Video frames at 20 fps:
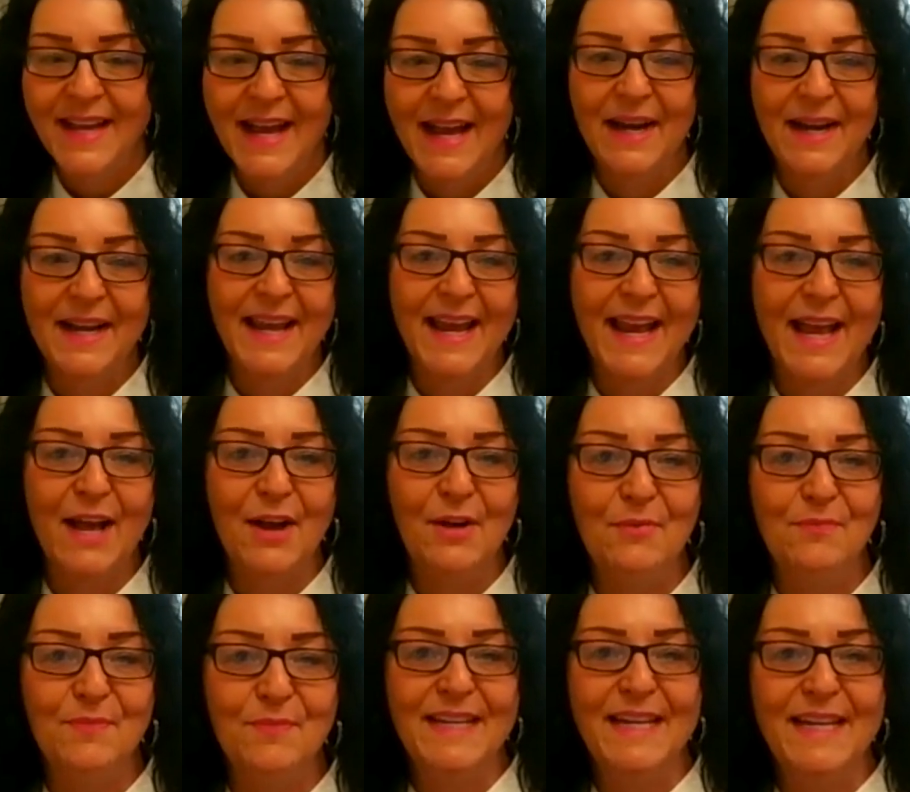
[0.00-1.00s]
I'm going to
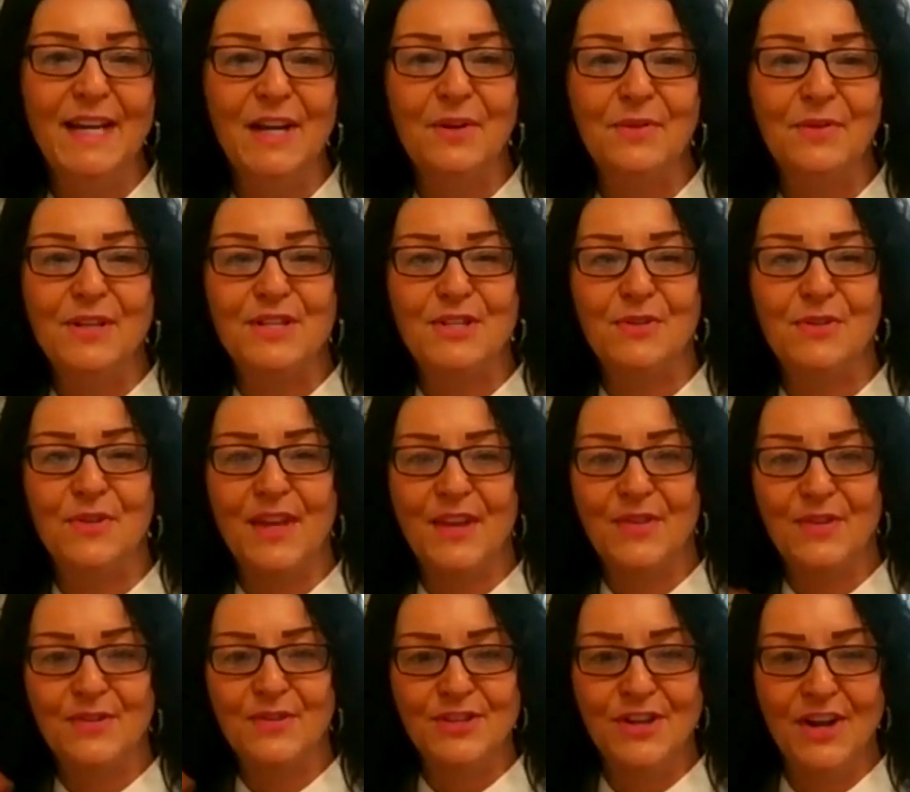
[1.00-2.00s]
help gear it so that
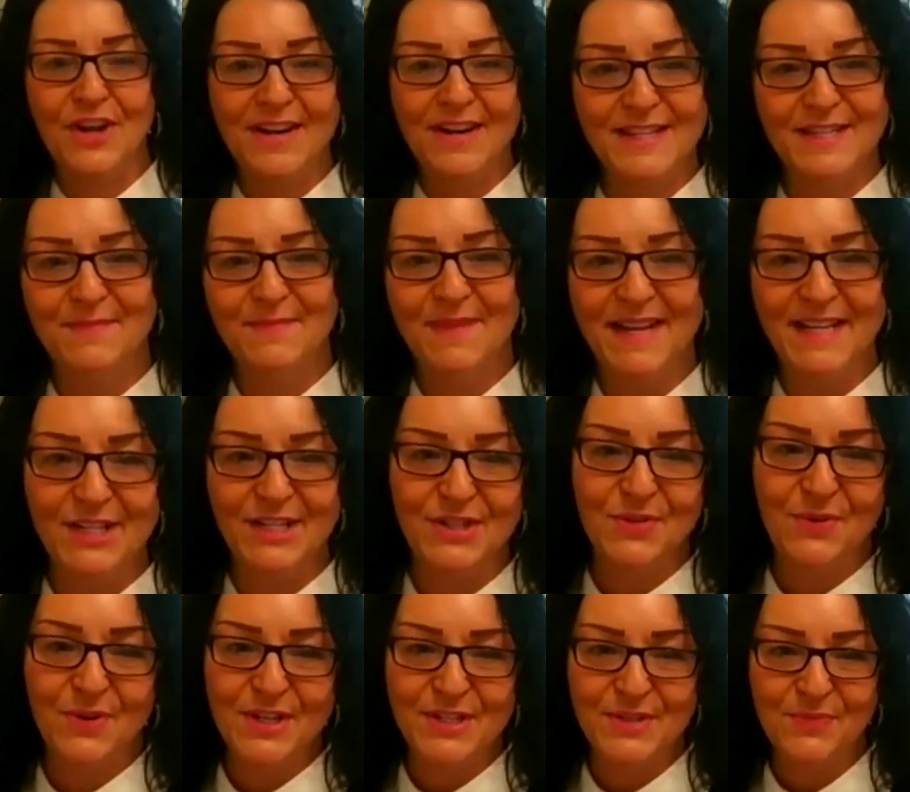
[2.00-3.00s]
there's not as many
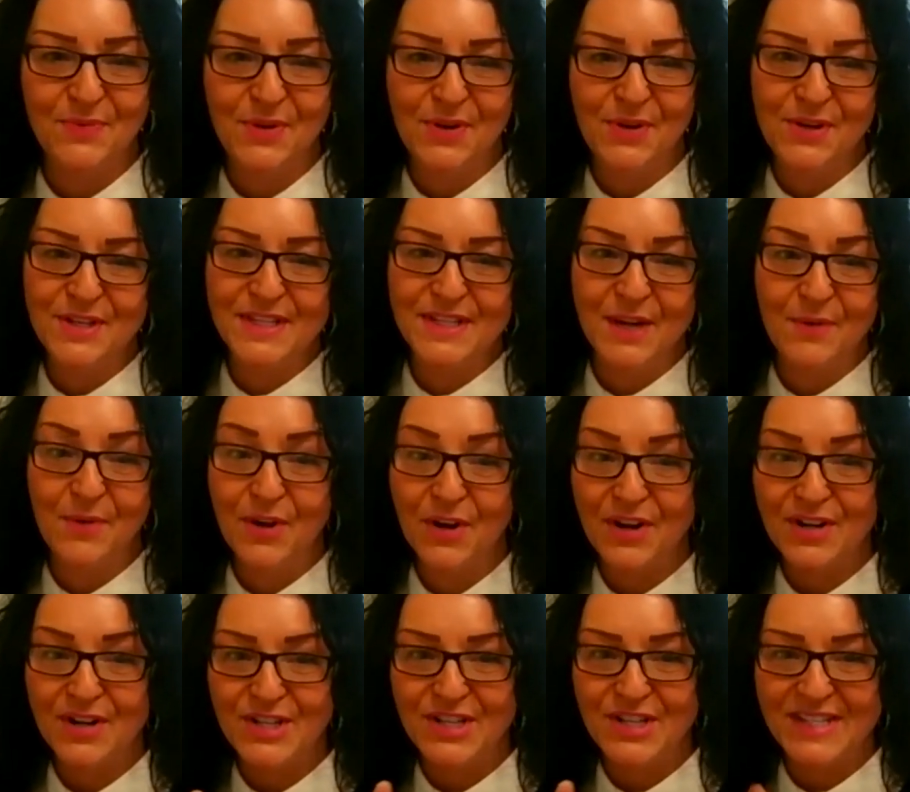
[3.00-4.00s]
choice words and we
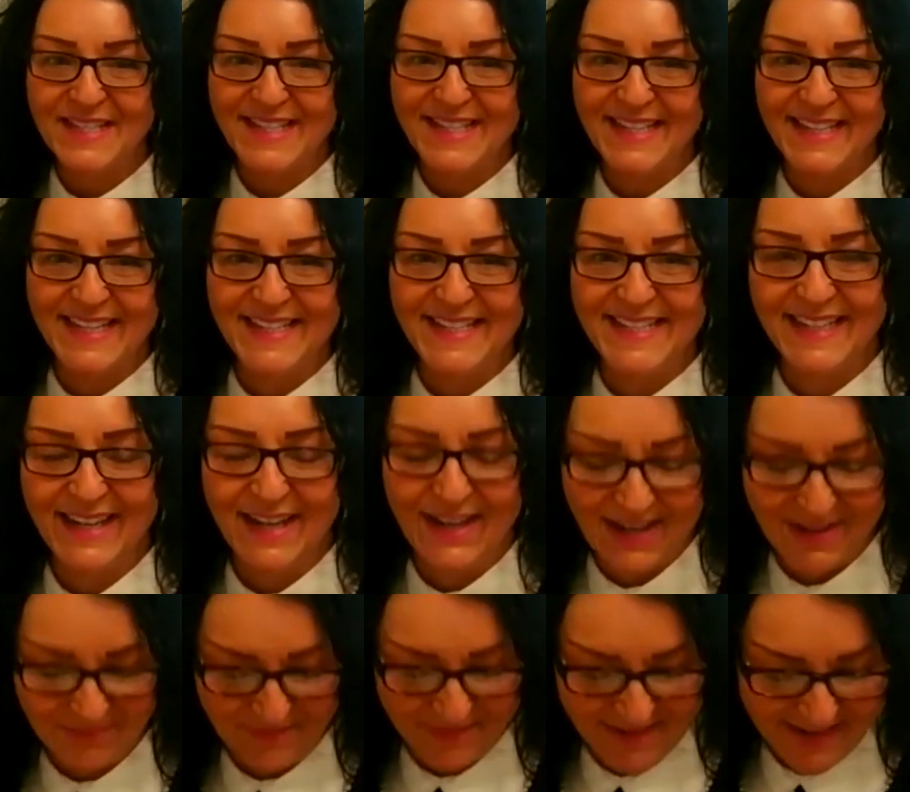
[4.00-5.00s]
are just sticking to
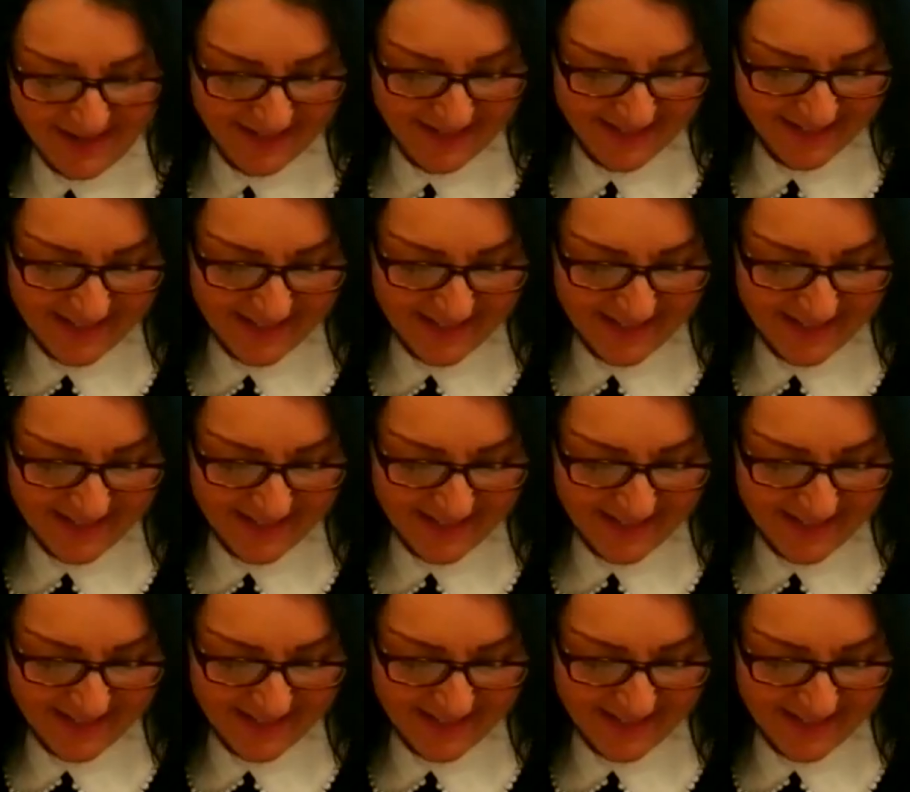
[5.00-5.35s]
IPAC.